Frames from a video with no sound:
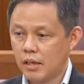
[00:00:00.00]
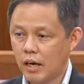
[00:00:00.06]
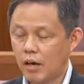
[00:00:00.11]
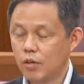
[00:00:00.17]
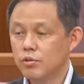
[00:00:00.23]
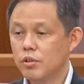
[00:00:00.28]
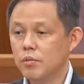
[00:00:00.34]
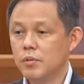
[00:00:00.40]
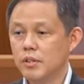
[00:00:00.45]

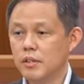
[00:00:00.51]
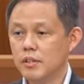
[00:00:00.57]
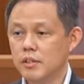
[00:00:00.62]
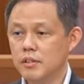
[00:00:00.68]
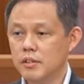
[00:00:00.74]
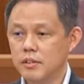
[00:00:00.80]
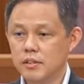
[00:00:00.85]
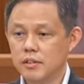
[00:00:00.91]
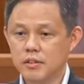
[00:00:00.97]

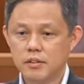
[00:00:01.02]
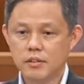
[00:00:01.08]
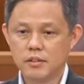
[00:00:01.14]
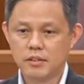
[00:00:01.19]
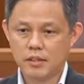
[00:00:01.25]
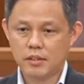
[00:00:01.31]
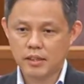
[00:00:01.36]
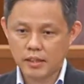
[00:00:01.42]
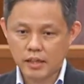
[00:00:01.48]
ultimately,
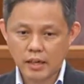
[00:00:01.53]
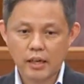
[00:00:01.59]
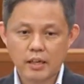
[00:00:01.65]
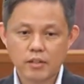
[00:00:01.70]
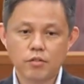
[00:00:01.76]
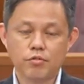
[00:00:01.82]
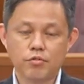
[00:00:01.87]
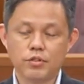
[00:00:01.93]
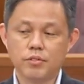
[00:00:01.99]
at the
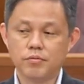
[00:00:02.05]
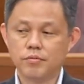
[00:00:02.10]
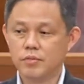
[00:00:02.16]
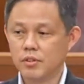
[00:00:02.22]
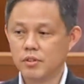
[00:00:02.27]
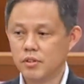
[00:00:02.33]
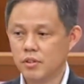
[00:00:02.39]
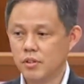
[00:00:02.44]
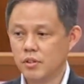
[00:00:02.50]
heart of it,
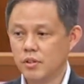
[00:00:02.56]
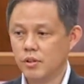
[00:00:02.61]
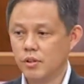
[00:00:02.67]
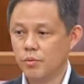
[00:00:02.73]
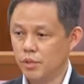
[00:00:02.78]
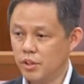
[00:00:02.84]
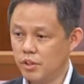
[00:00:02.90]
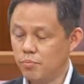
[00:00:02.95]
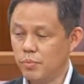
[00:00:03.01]

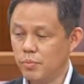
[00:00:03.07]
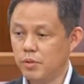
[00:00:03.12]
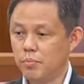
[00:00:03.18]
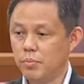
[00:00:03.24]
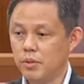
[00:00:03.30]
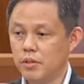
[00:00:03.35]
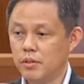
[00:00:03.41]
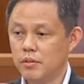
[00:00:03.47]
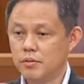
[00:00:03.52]
we need
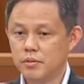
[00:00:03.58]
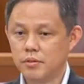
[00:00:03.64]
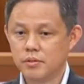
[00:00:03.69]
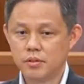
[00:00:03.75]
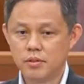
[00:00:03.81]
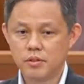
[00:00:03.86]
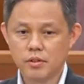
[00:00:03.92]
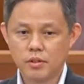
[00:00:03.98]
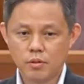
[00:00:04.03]
people
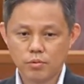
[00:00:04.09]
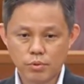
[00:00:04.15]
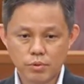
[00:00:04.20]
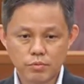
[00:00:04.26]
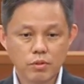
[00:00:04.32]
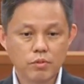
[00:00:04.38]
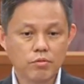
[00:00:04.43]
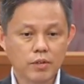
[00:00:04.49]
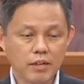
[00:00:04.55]

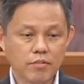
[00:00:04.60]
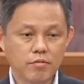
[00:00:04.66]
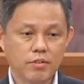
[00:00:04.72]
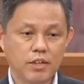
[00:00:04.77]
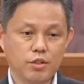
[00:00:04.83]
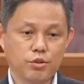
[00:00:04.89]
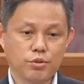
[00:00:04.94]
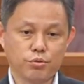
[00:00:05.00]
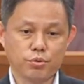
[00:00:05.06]
with the right
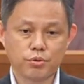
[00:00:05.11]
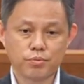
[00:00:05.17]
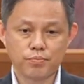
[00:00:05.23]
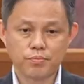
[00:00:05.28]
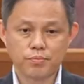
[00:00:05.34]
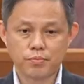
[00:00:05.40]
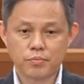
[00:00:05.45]
values.